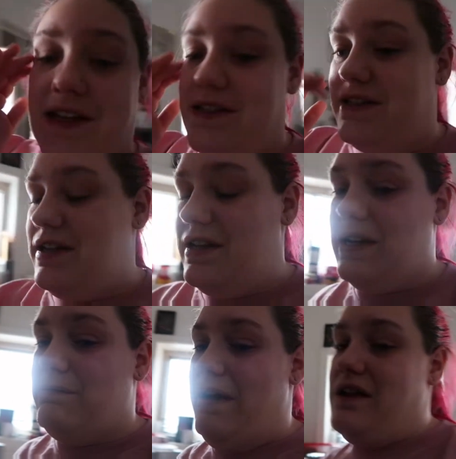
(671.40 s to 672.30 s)
that's
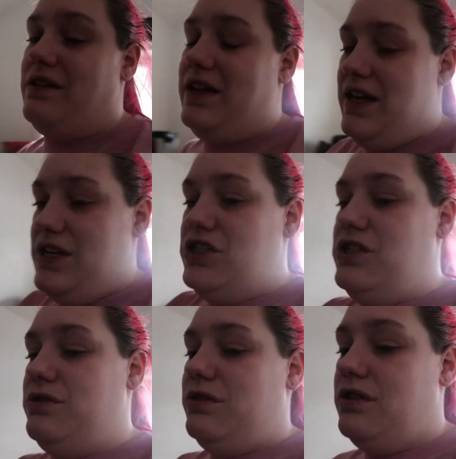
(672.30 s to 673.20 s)
a battling
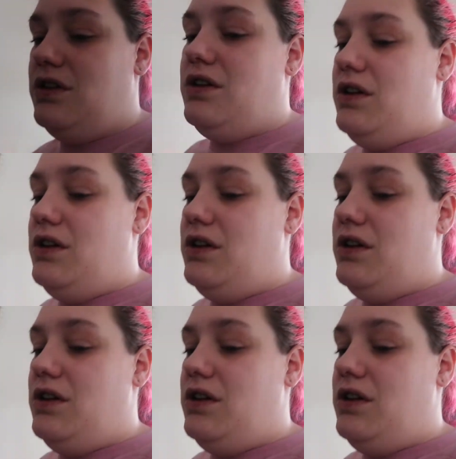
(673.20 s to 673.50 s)
issue.